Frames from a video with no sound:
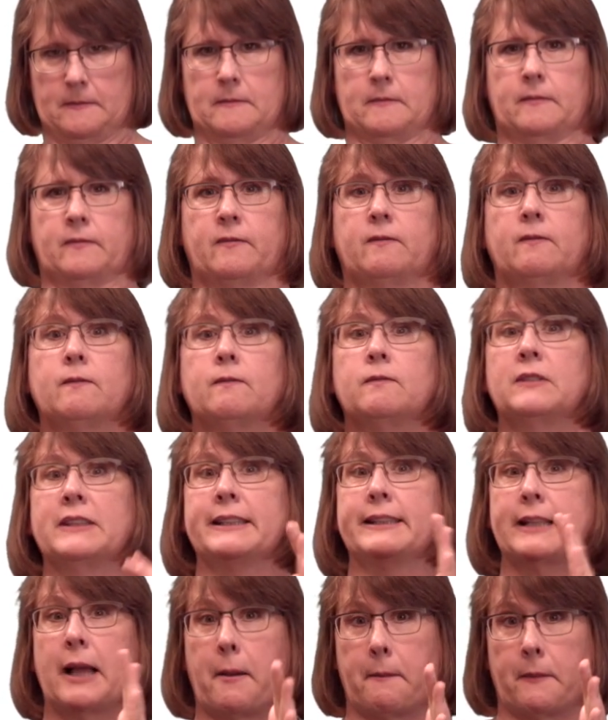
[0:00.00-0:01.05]
For
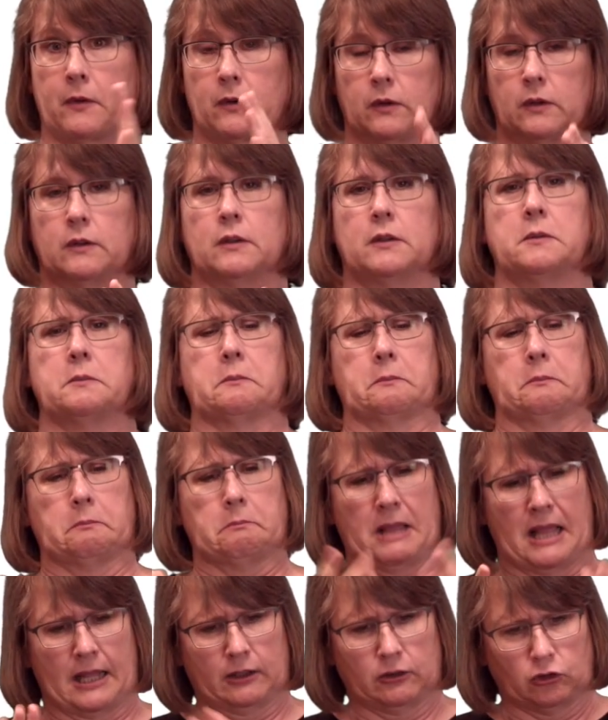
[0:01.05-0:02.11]
example, many
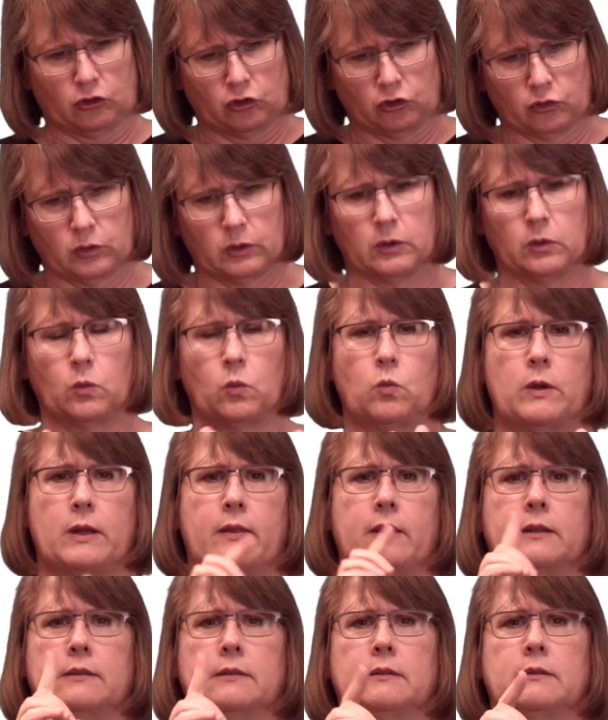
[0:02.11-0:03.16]
children with Down
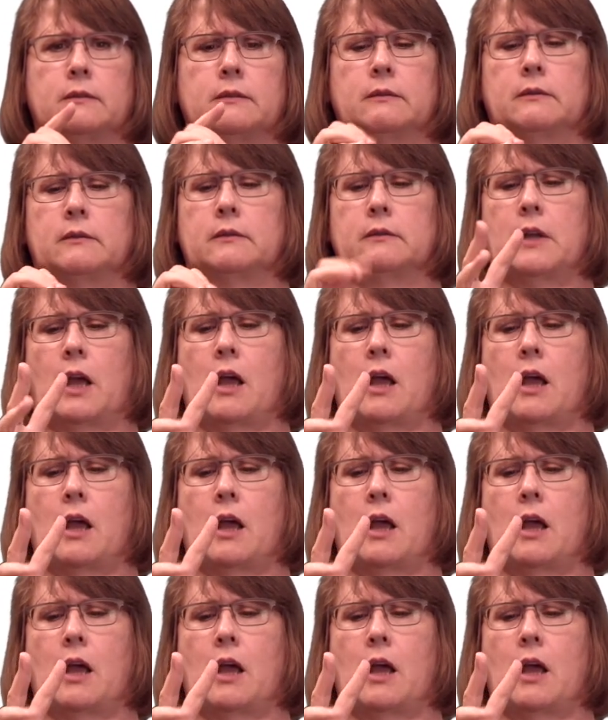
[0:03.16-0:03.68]
syndrome